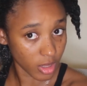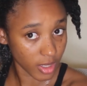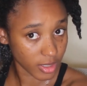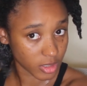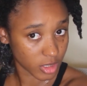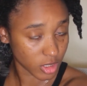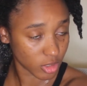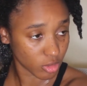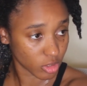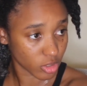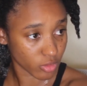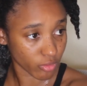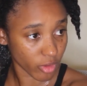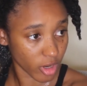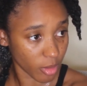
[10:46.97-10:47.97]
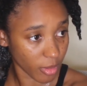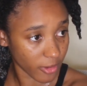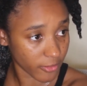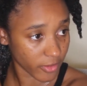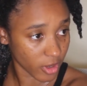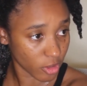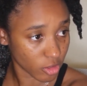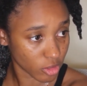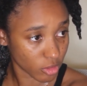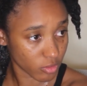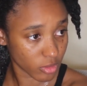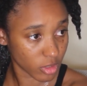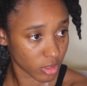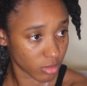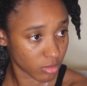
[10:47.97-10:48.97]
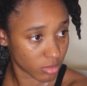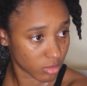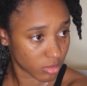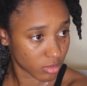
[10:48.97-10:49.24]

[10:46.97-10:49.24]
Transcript: like to still just run my fingers over them.